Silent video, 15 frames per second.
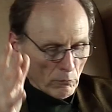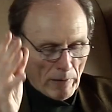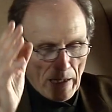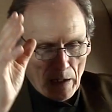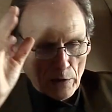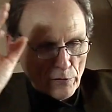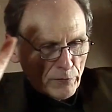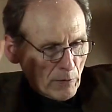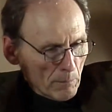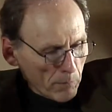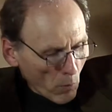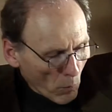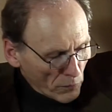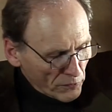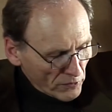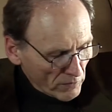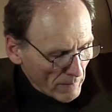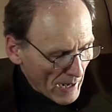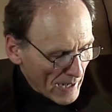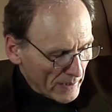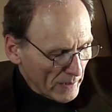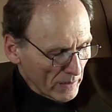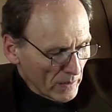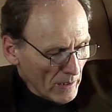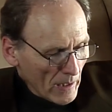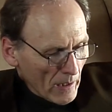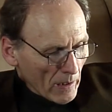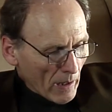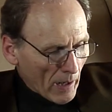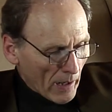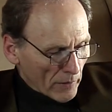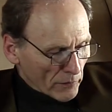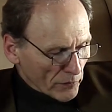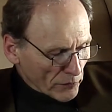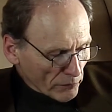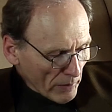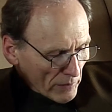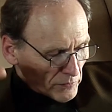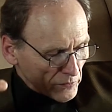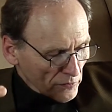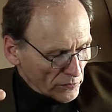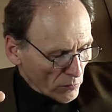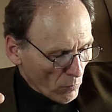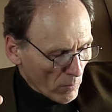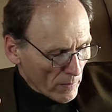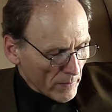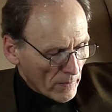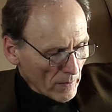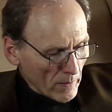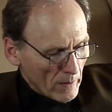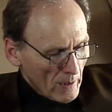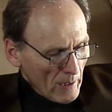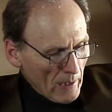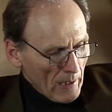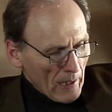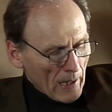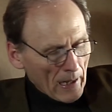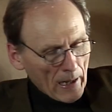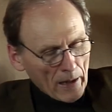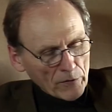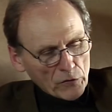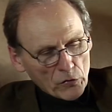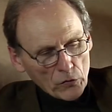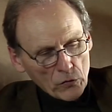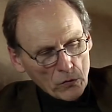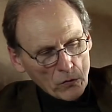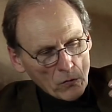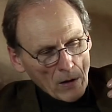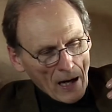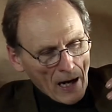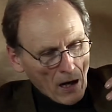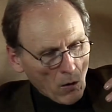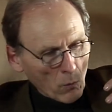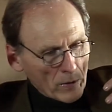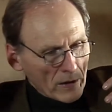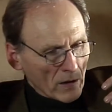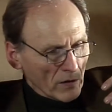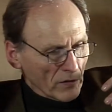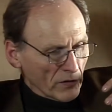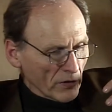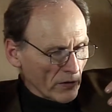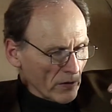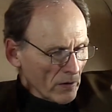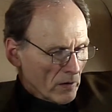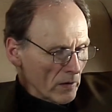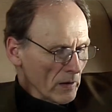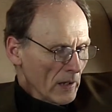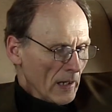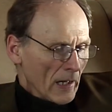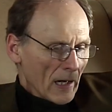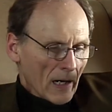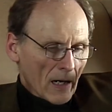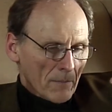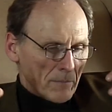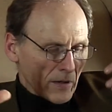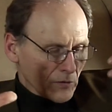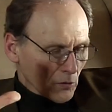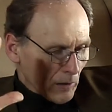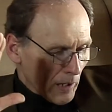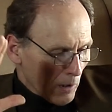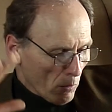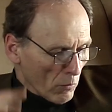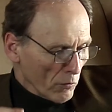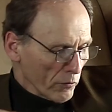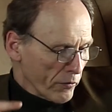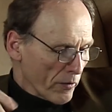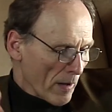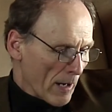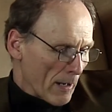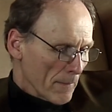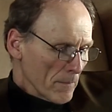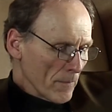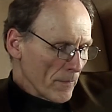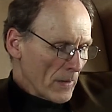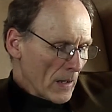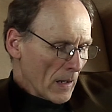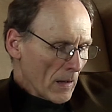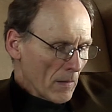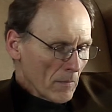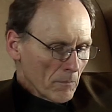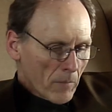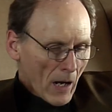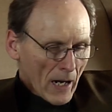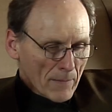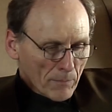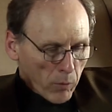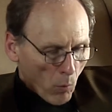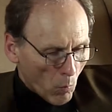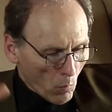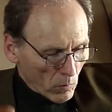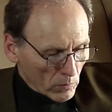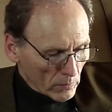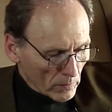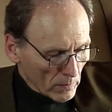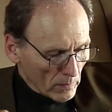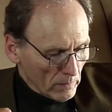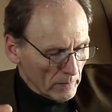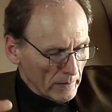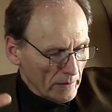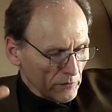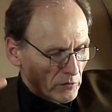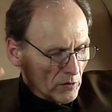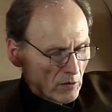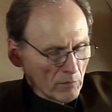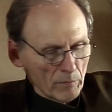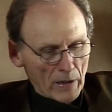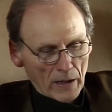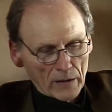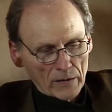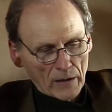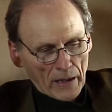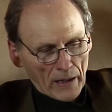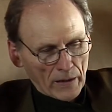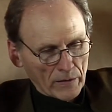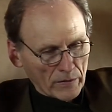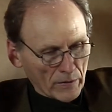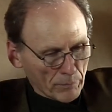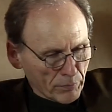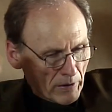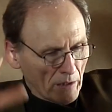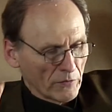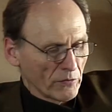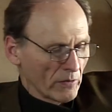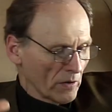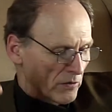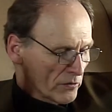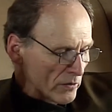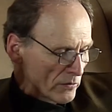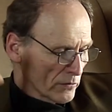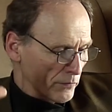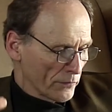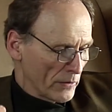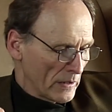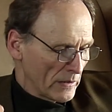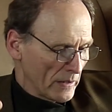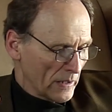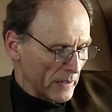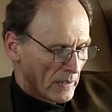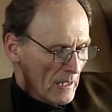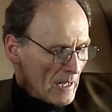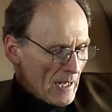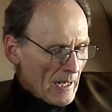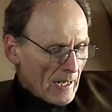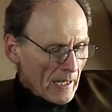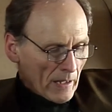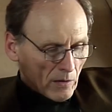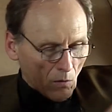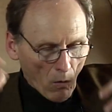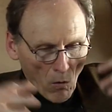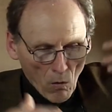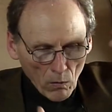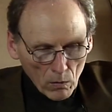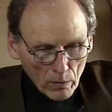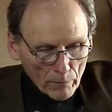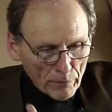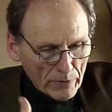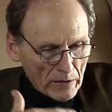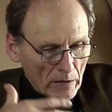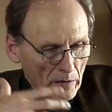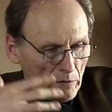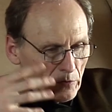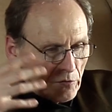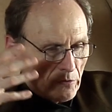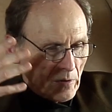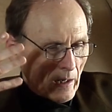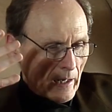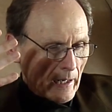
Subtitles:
range from post-traumatic stress disorder to how we consider mental health, bipolarism and depression and schizophrenia, and all of these